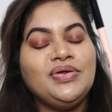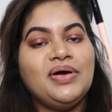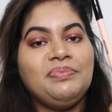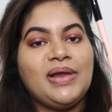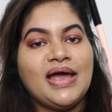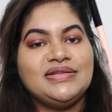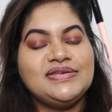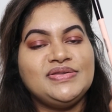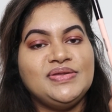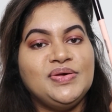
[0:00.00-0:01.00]
to apply
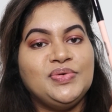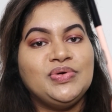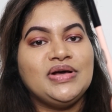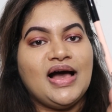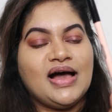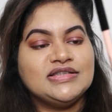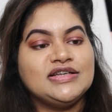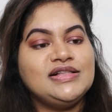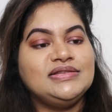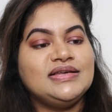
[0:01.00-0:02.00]
this Nude
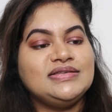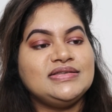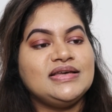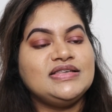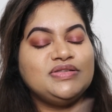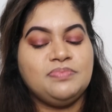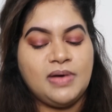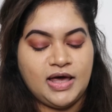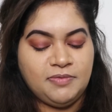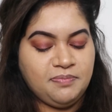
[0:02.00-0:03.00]
Kajal. This is
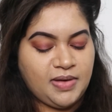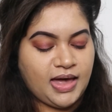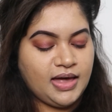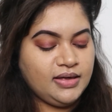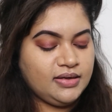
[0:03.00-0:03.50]
by Pack.